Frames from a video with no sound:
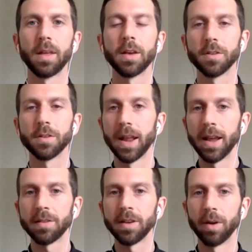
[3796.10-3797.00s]
So that
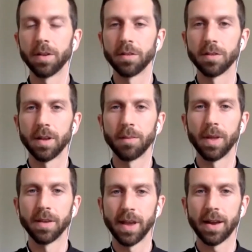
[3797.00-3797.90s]
anti-racist
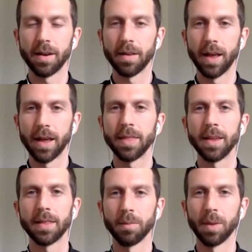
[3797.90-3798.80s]
I
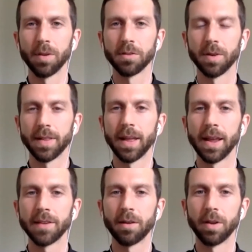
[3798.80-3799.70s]
think that maybe is right. That
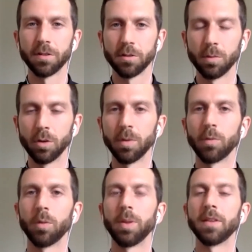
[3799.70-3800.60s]
anti-racist movement
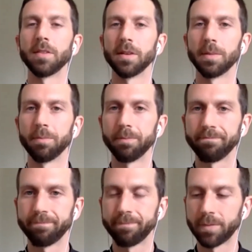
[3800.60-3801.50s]
would be to
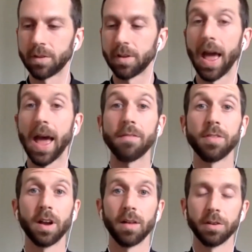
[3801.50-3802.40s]
have
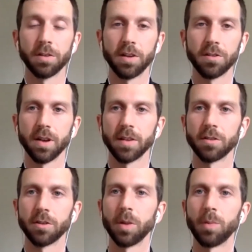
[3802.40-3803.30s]
the conversation, as
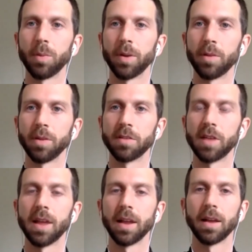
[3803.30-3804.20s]
so many people have been
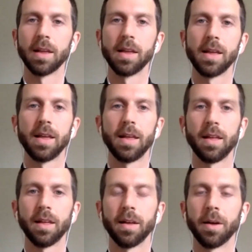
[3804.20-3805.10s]
saying,
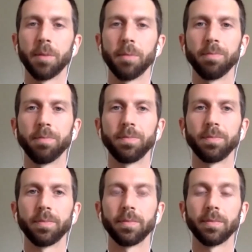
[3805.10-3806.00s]
and
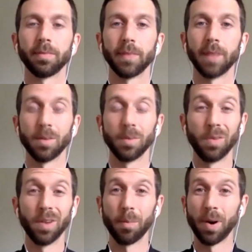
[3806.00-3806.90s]
to move
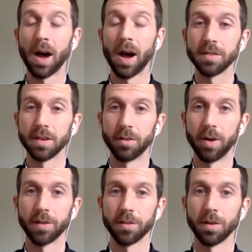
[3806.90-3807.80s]
it in a positive
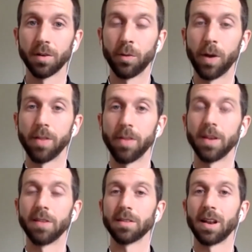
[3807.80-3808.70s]
direction rather
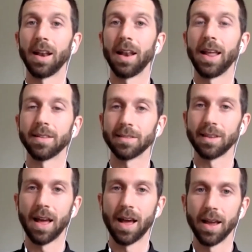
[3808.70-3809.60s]
than just let it
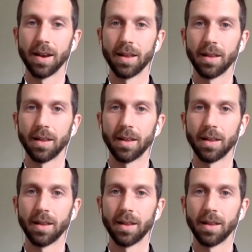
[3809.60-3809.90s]
slide.